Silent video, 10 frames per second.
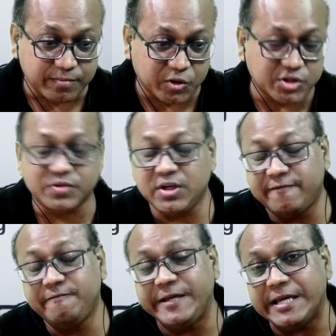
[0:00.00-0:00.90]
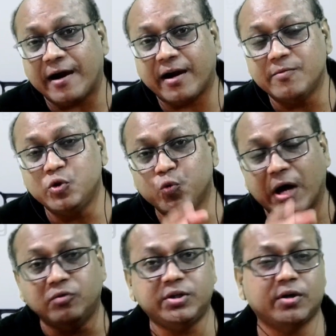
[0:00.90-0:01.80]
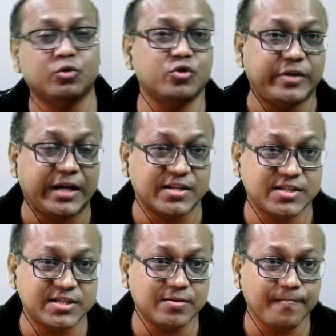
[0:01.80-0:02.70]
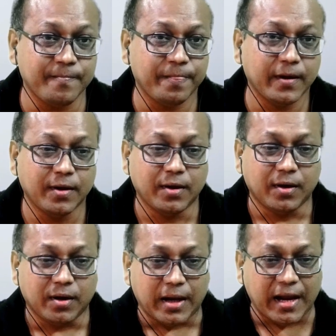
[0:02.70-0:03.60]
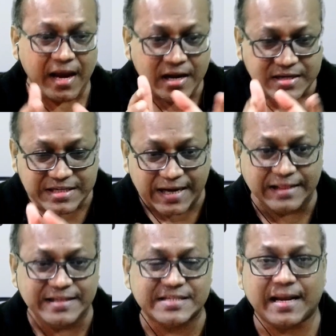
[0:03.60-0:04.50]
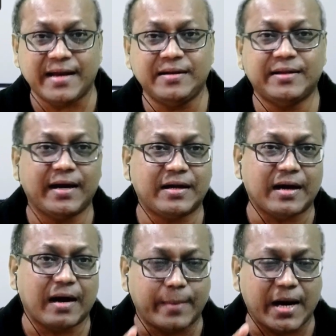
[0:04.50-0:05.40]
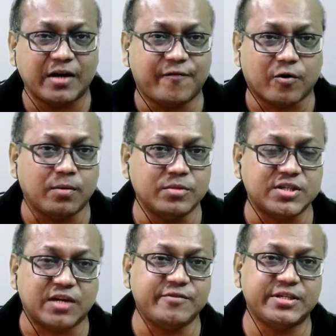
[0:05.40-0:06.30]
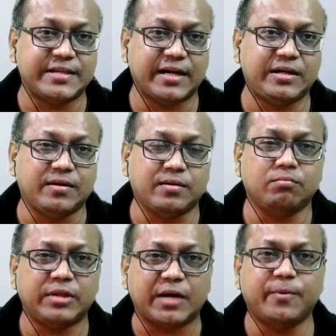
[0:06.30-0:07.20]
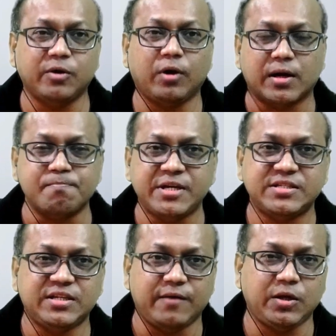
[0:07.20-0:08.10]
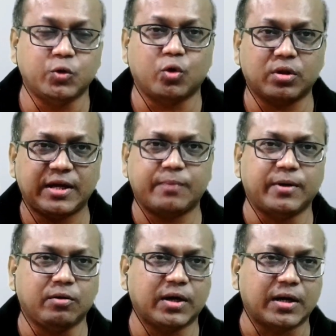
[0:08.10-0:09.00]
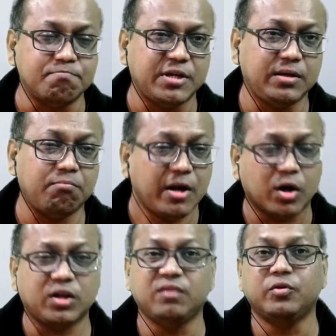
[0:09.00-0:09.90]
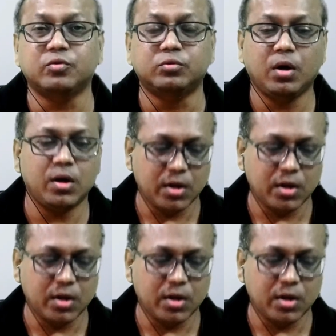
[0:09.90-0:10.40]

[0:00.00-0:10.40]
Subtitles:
Because if we are able to counter those weaknesses and tell this client that apart from the services that that particular company is giving you or that particular company may not give you,